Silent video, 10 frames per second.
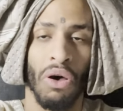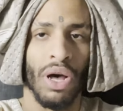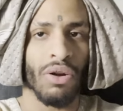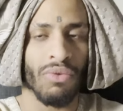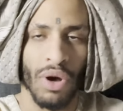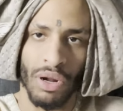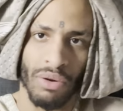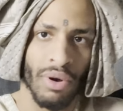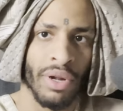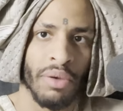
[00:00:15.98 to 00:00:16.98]
don't walk
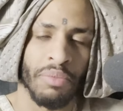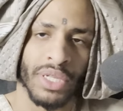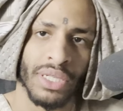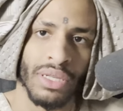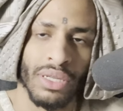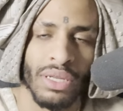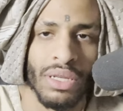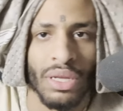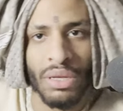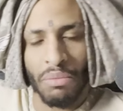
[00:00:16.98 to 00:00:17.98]
around NPC
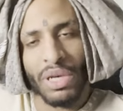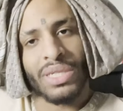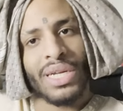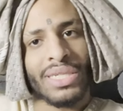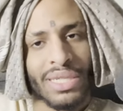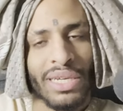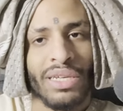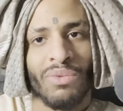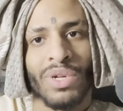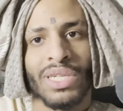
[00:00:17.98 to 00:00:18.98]
because I've
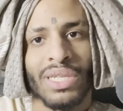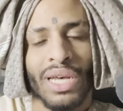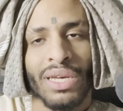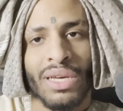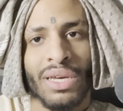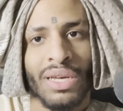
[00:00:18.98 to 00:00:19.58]
seen what it's like.